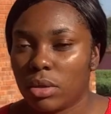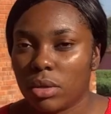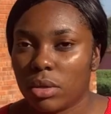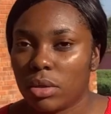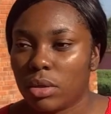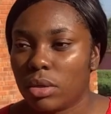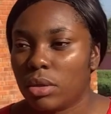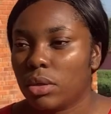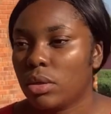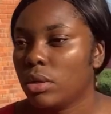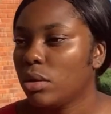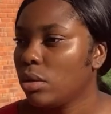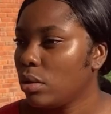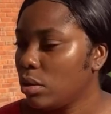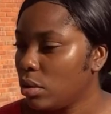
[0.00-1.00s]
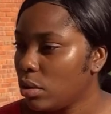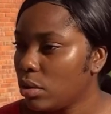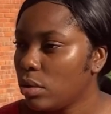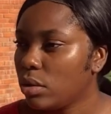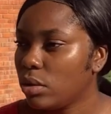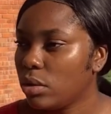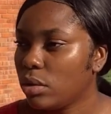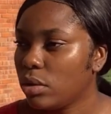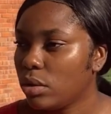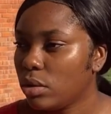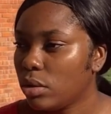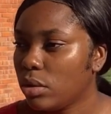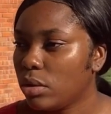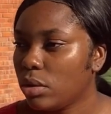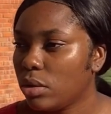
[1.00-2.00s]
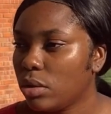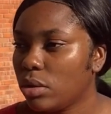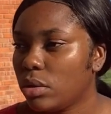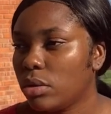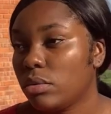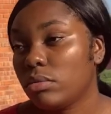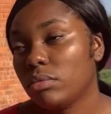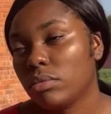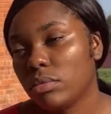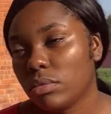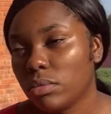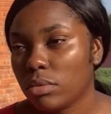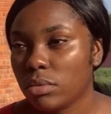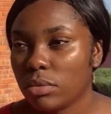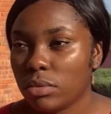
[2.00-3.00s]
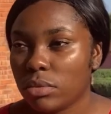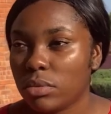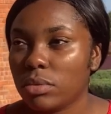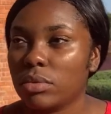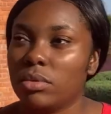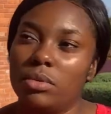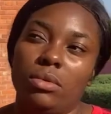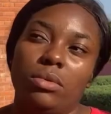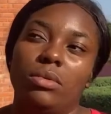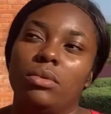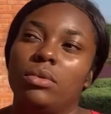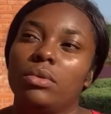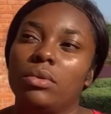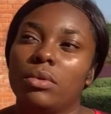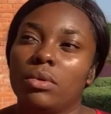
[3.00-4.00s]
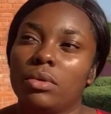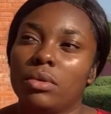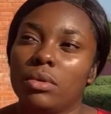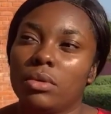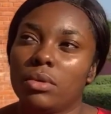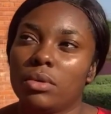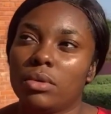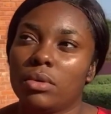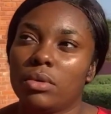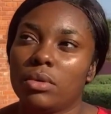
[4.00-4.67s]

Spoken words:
No words are spoken by the person on screen.